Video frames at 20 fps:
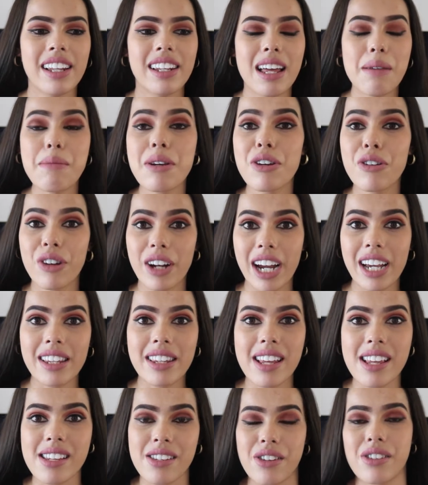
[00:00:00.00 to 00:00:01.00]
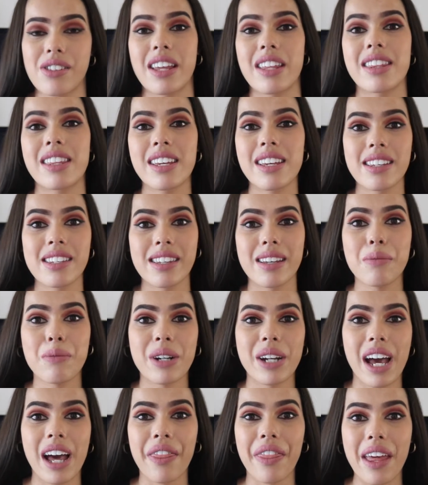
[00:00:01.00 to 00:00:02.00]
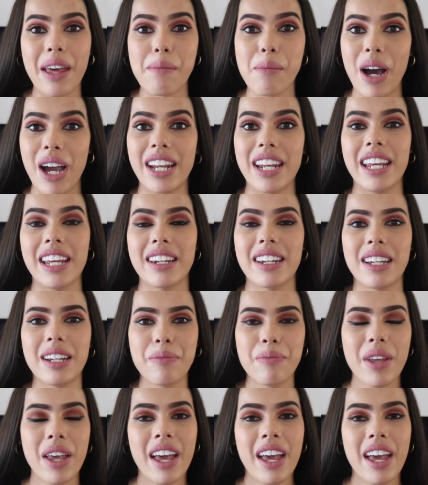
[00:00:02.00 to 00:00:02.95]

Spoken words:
let me create this because I think someone out there might need it.